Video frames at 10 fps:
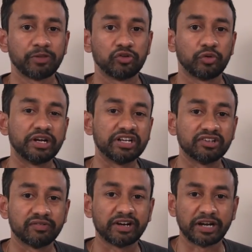So it is
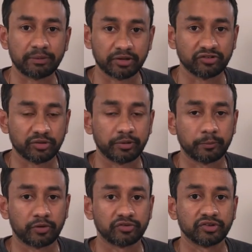a very time consuming
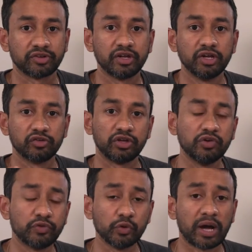process. So
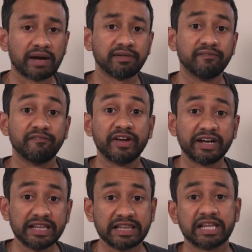if you have a
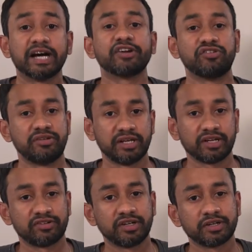very large data
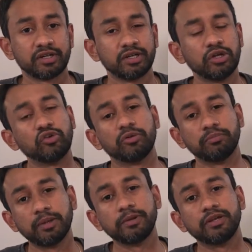set, so
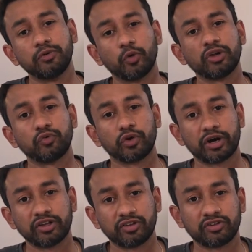maybe going for a
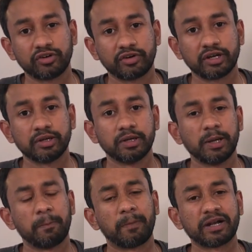decision tree
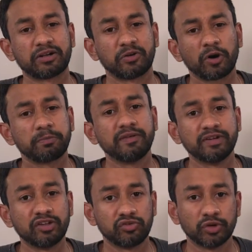might not be
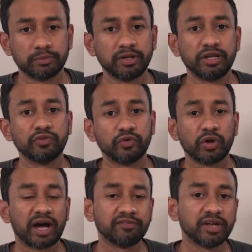very suitable if you
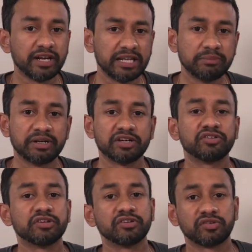have any
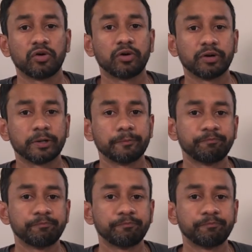limitations on